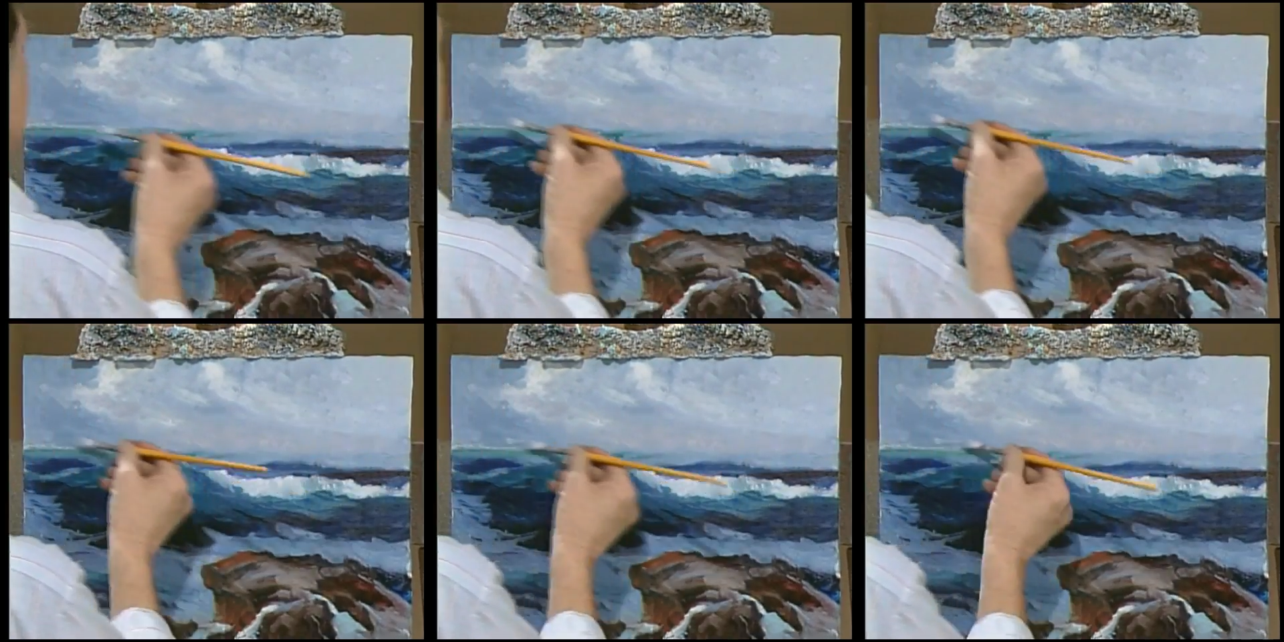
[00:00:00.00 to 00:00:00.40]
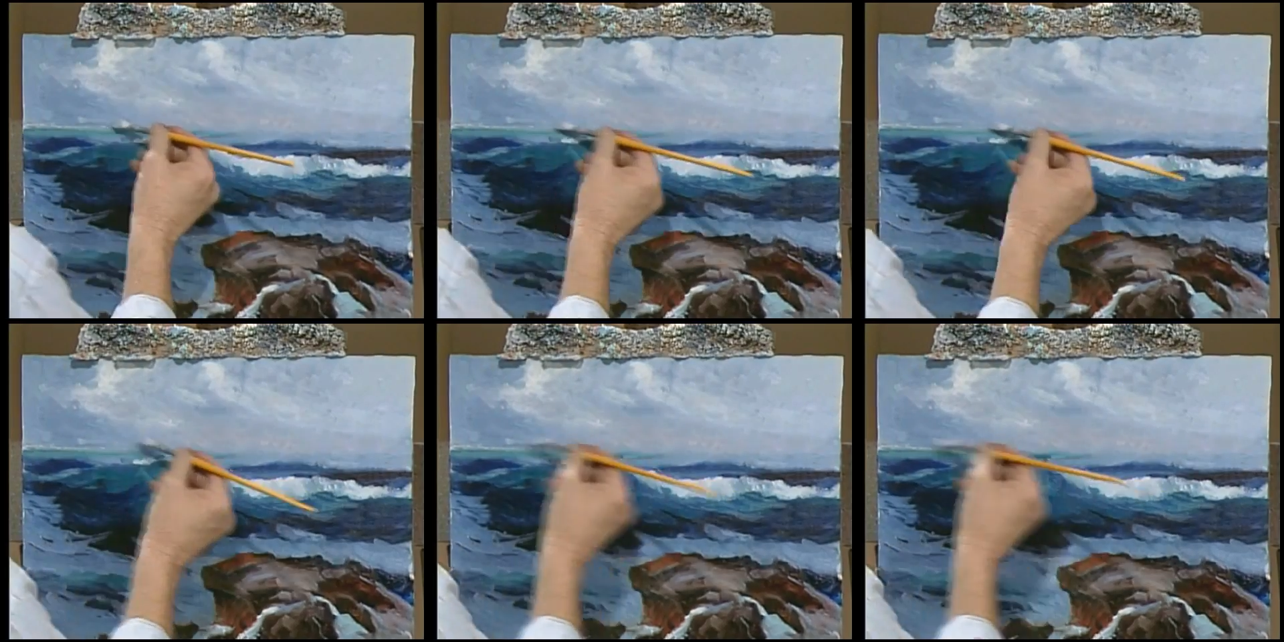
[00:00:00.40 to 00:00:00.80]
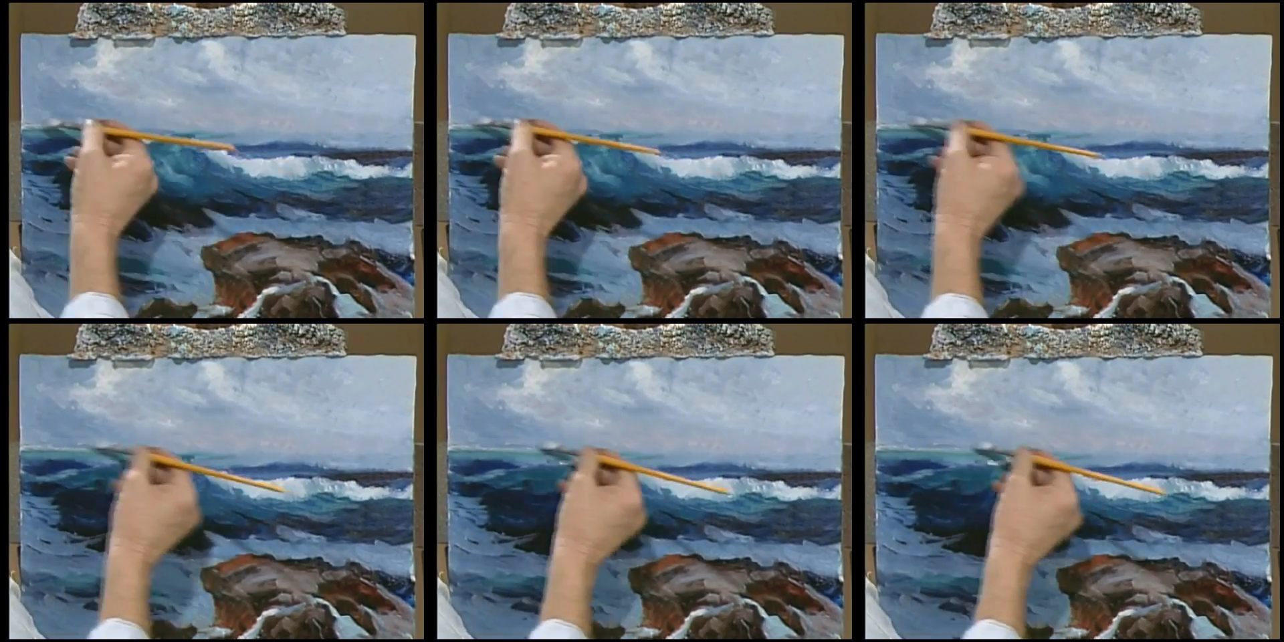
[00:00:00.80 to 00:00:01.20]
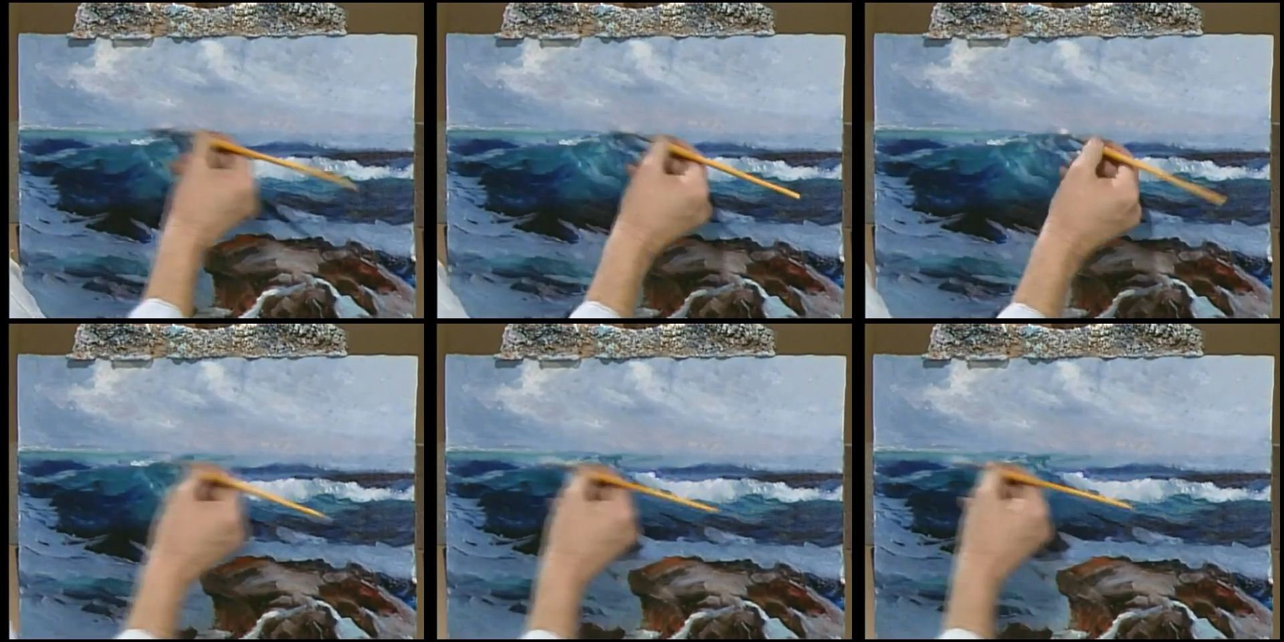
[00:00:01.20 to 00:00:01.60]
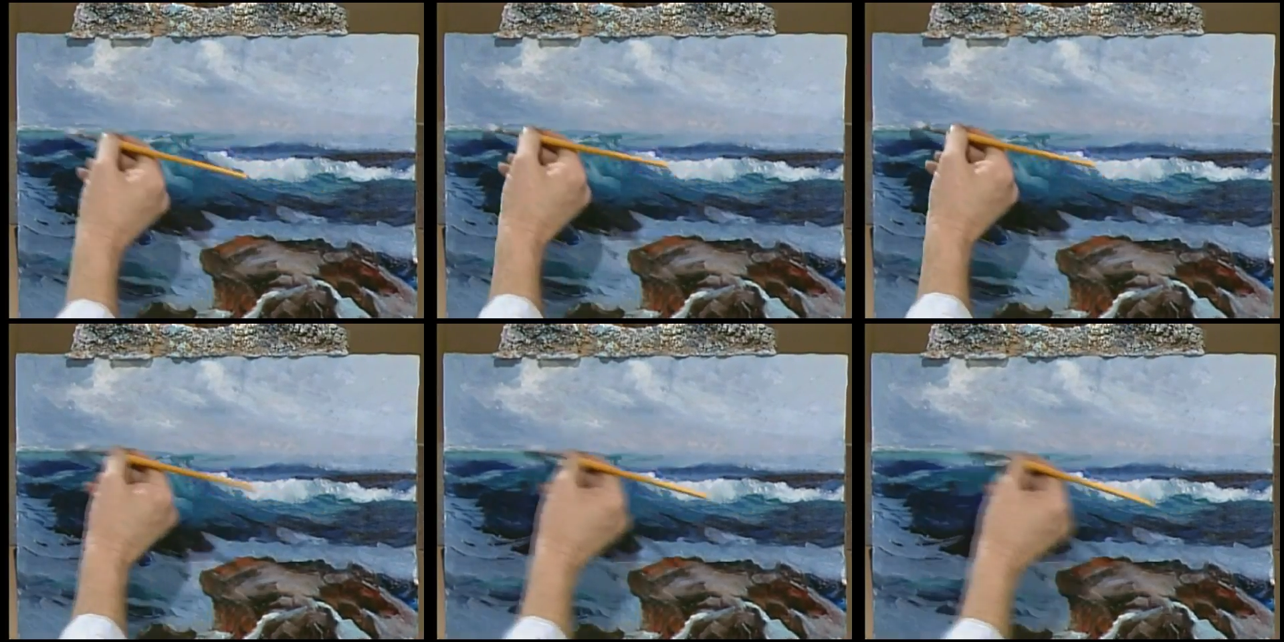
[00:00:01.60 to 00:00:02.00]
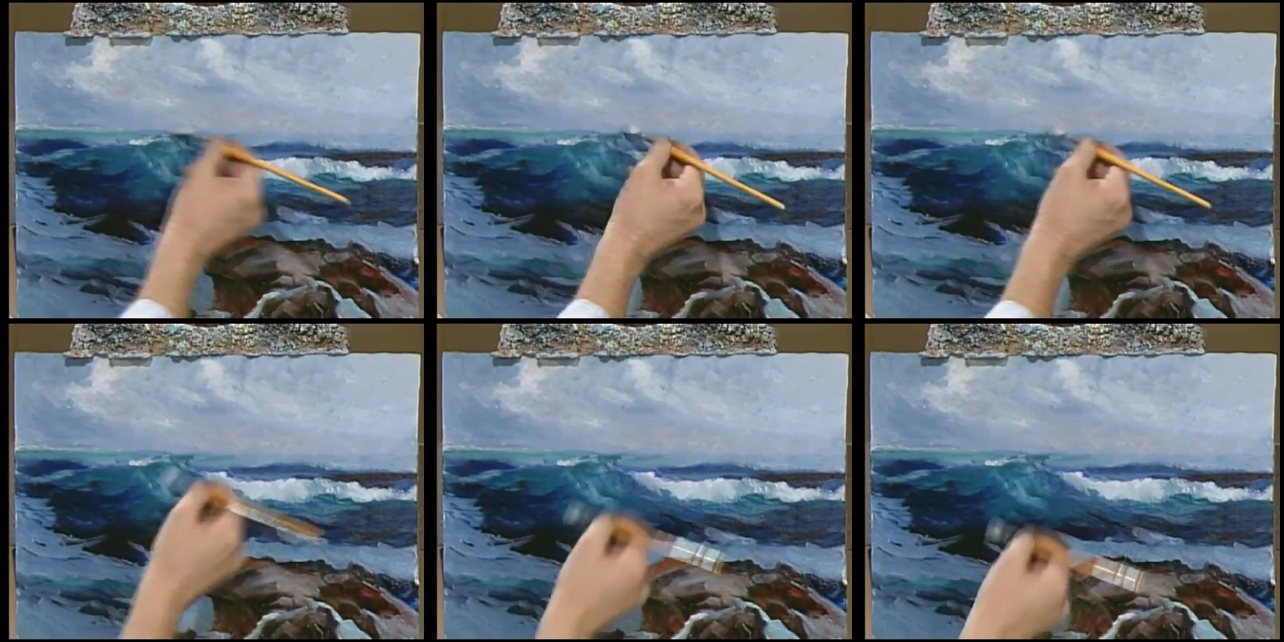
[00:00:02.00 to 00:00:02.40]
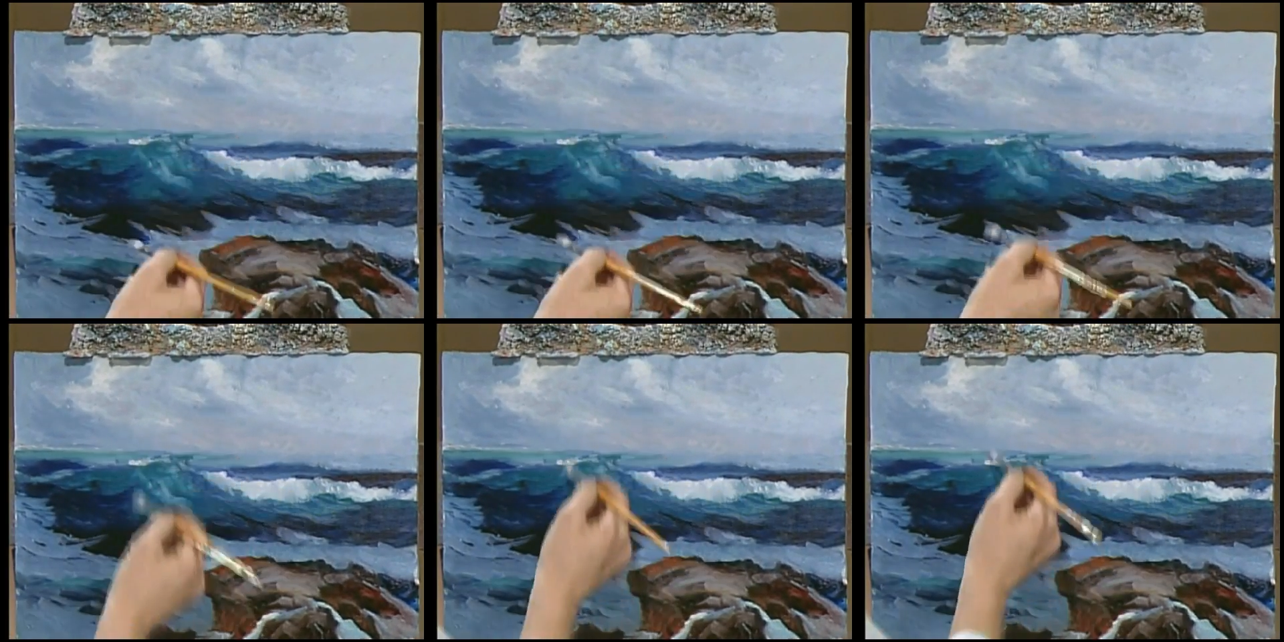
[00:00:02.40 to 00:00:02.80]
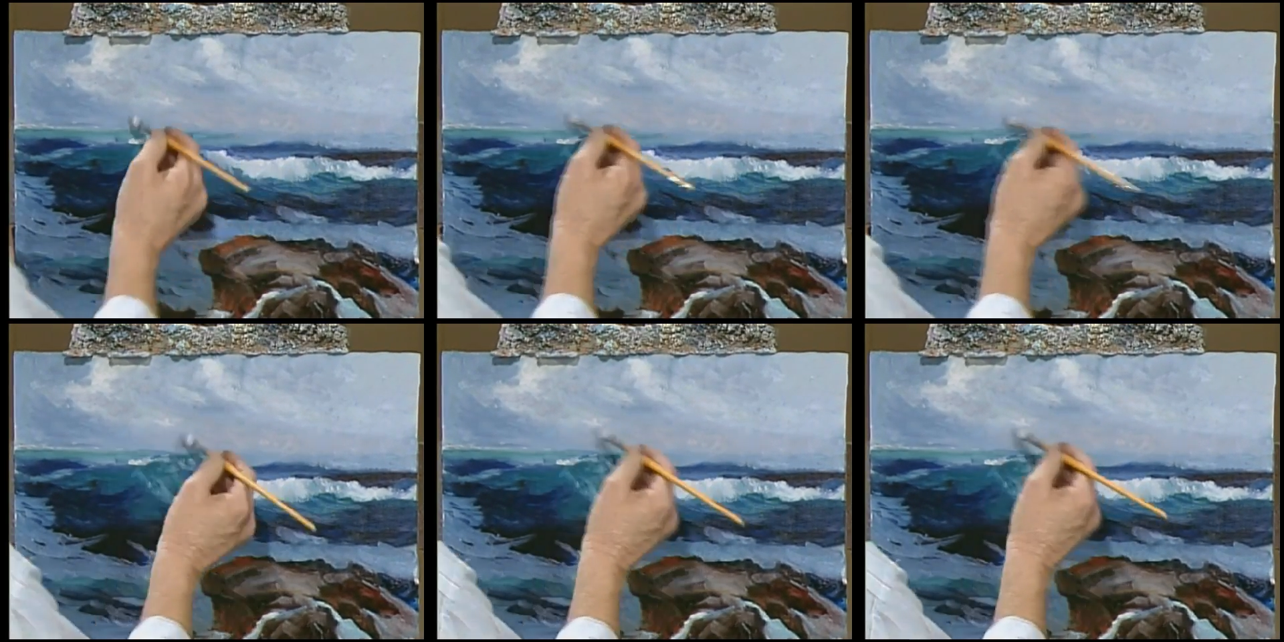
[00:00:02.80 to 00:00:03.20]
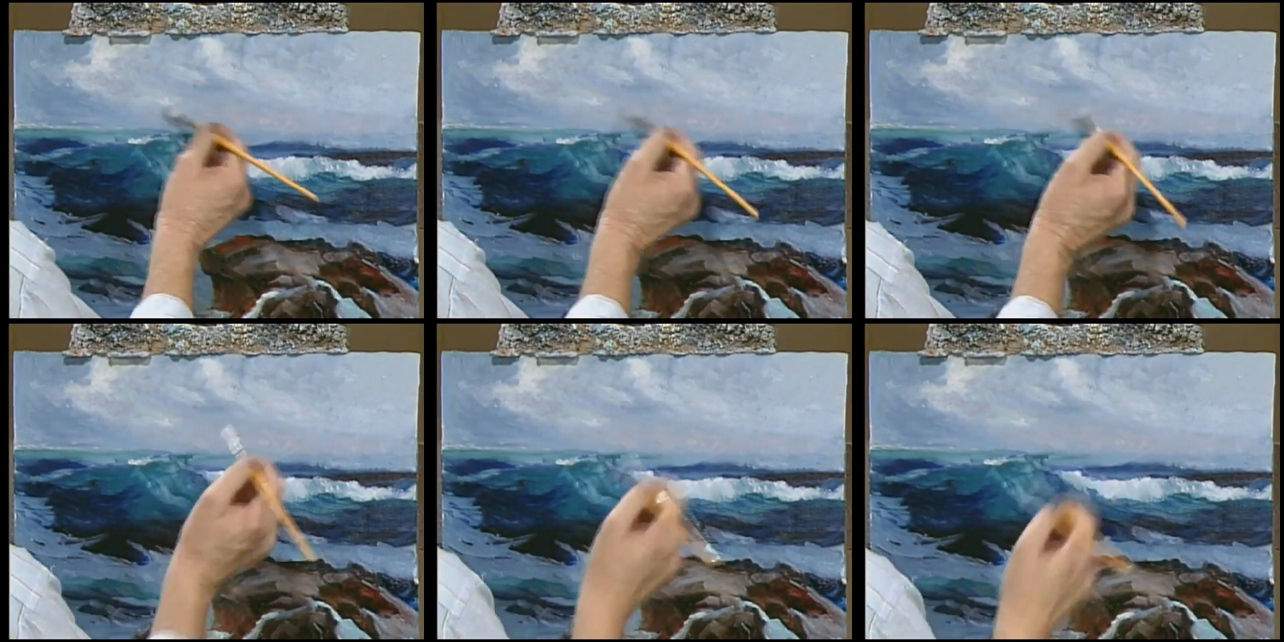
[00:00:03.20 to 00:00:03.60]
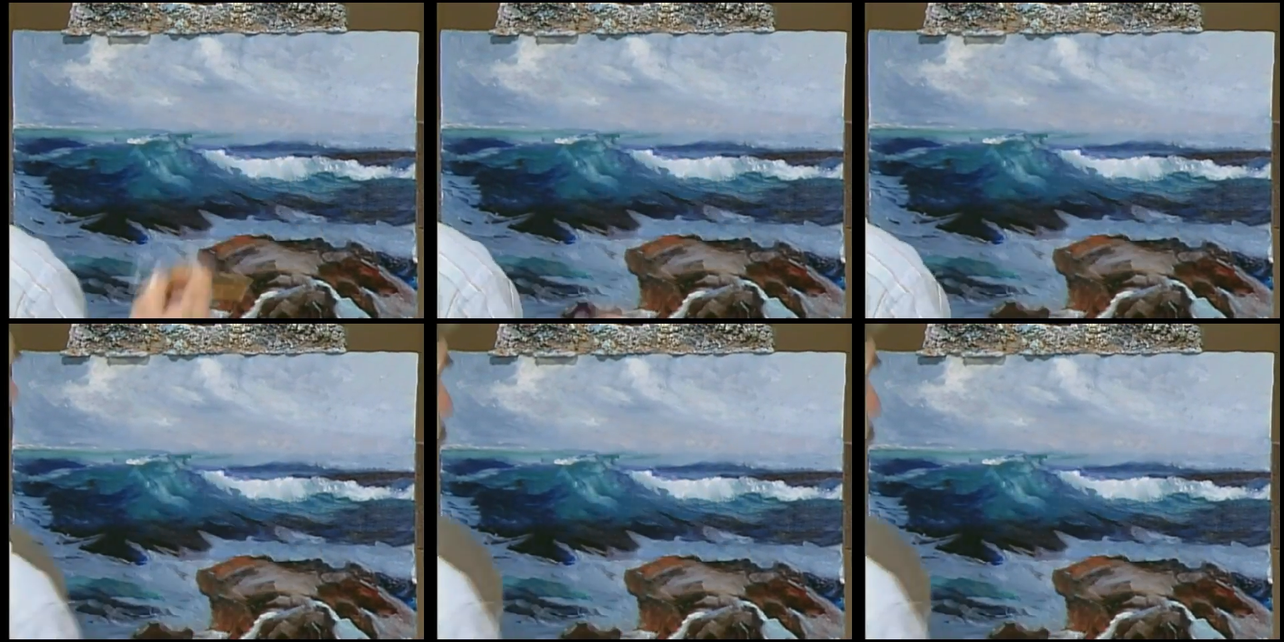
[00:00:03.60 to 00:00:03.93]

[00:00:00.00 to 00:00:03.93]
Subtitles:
(no speaker visible)